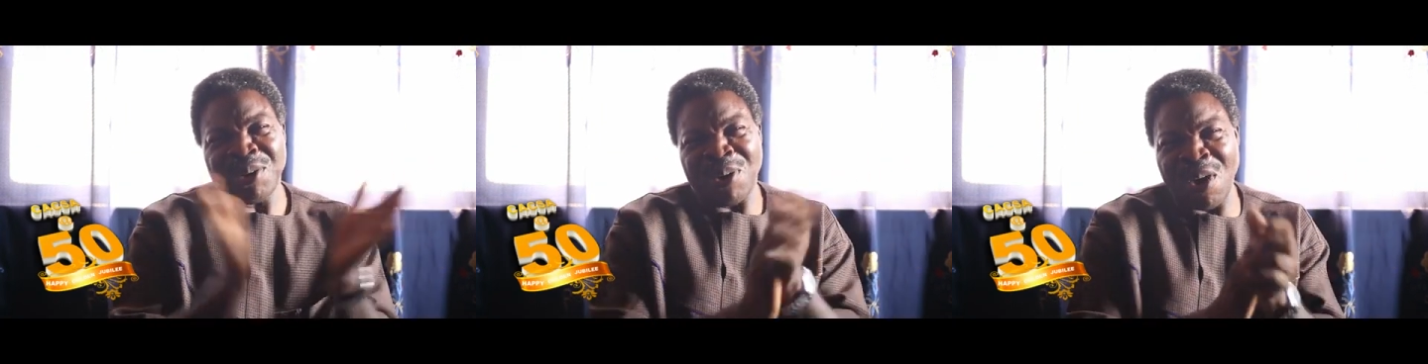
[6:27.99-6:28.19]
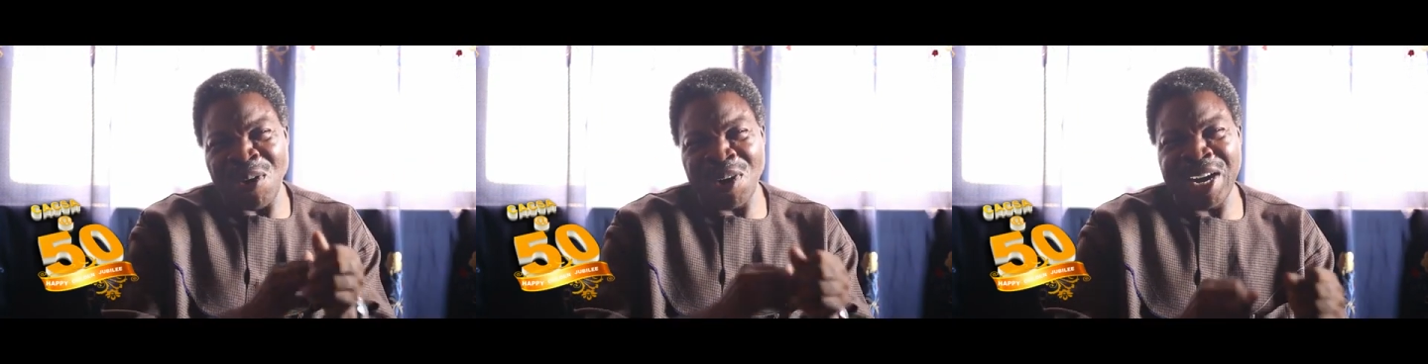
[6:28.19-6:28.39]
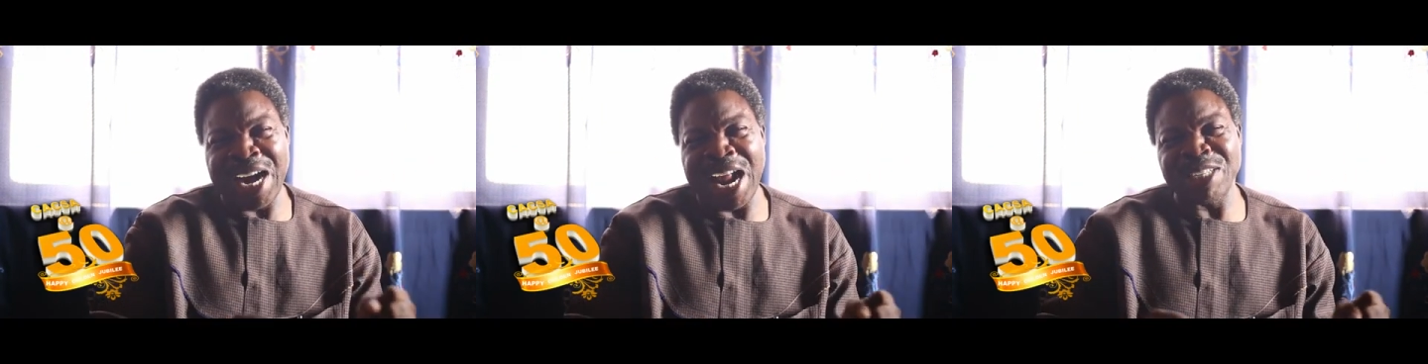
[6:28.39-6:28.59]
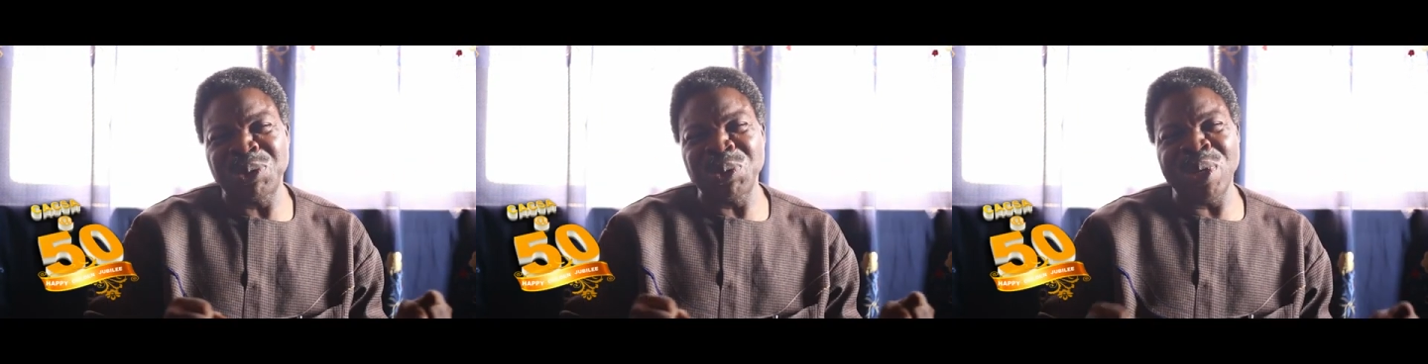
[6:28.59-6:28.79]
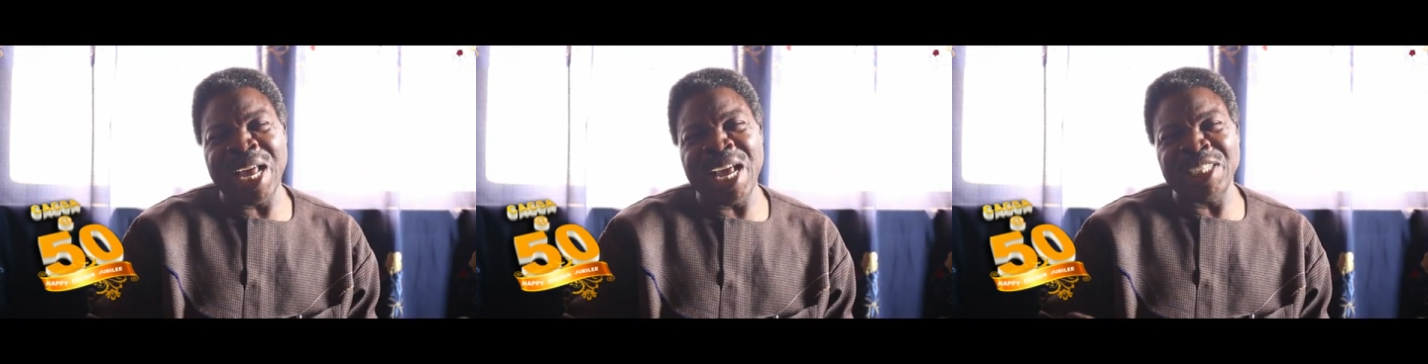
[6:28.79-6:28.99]

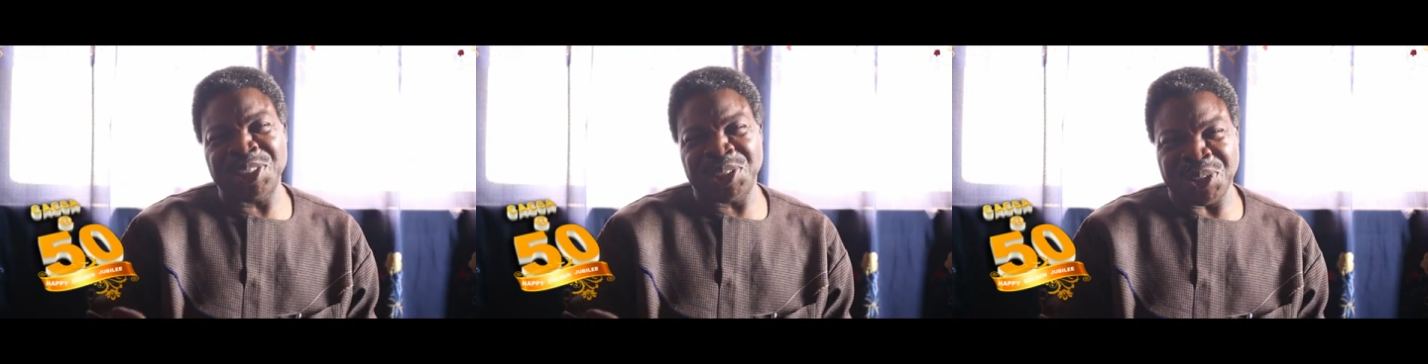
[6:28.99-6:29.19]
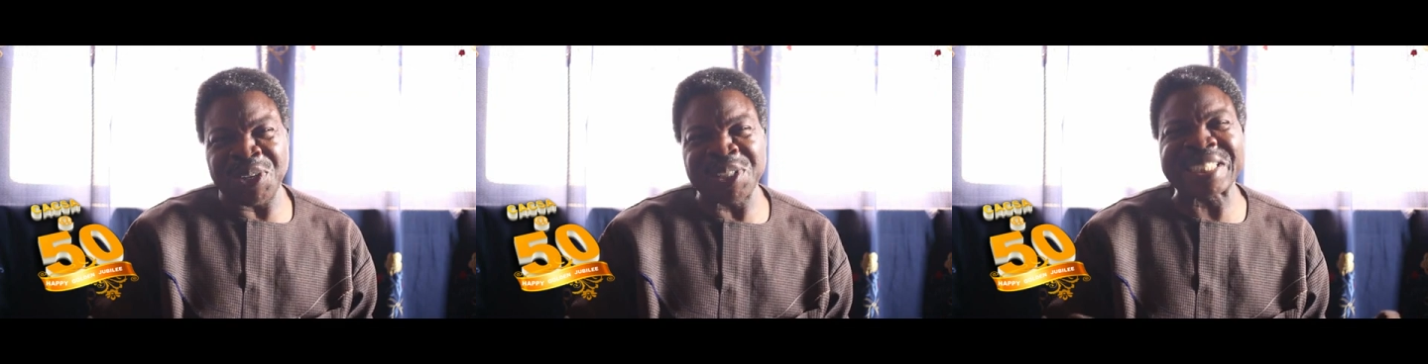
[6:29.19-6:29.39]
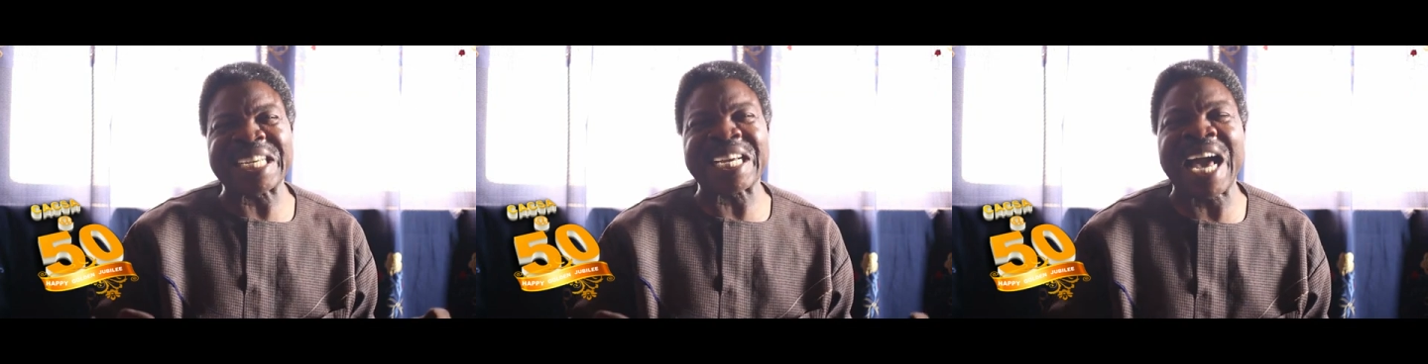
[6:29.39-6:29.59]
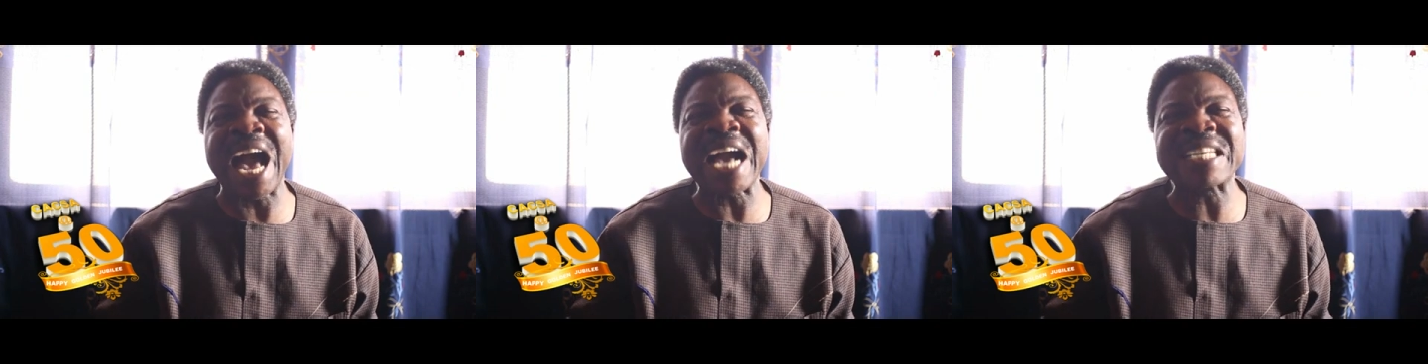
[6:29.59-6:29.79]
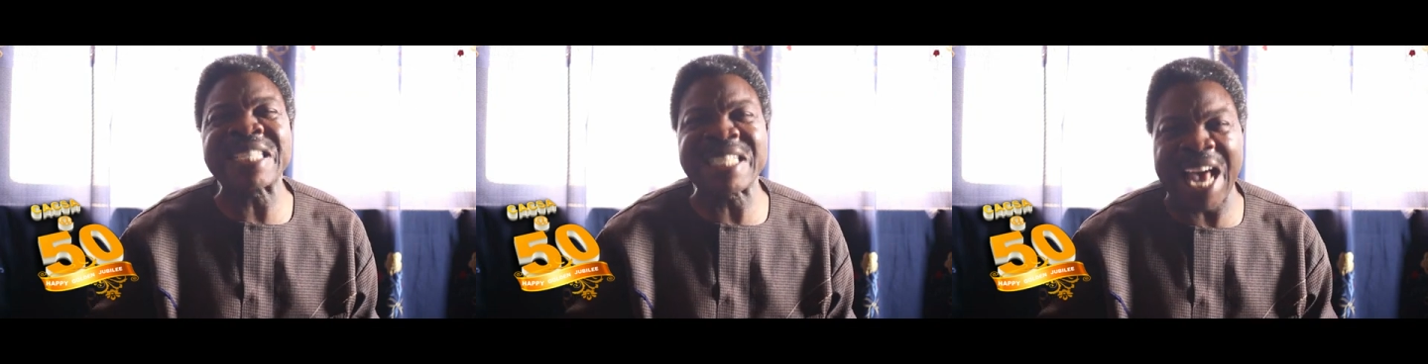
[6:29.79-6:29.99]
Congratulations,
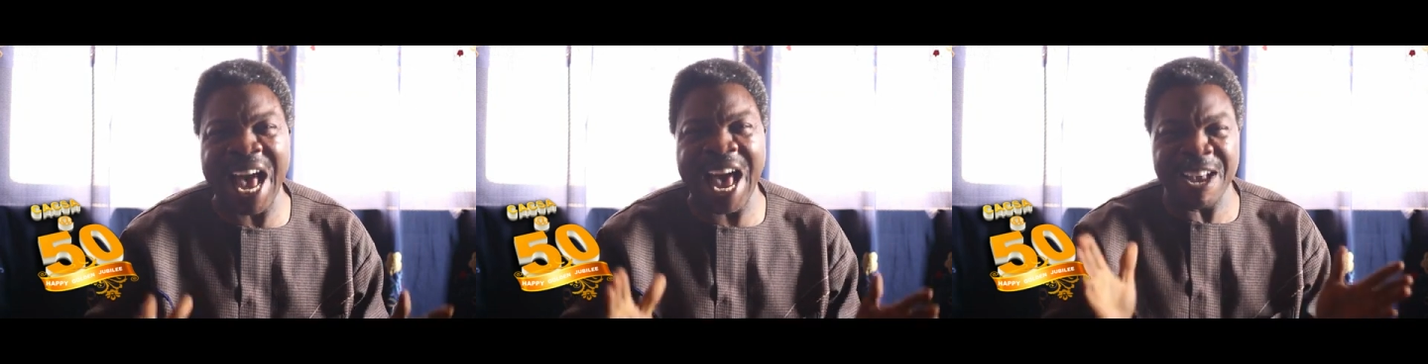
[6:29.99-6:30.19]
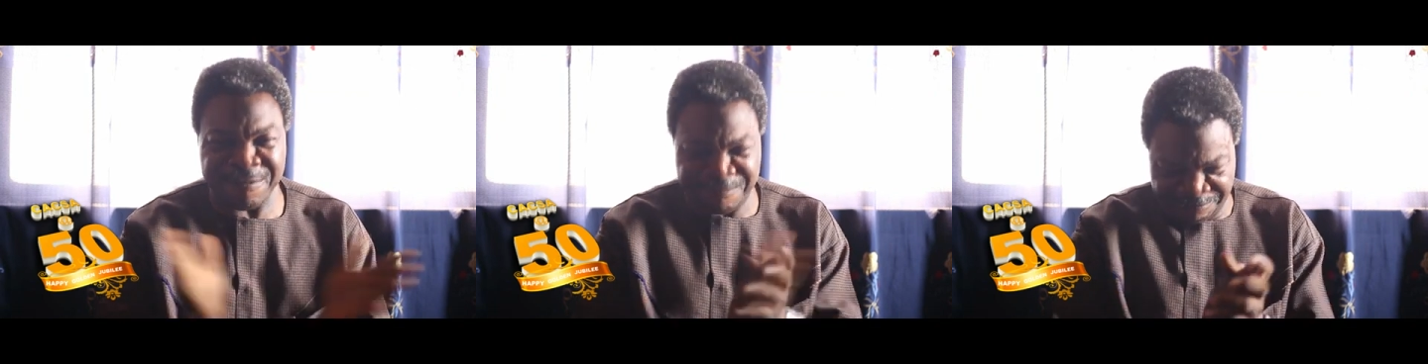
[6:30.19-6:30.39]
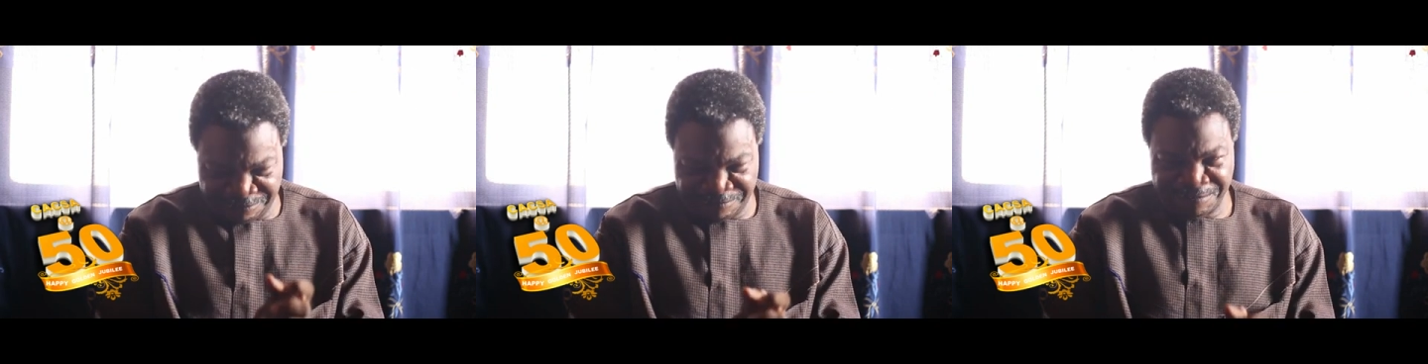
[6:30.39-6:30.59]
CACSA!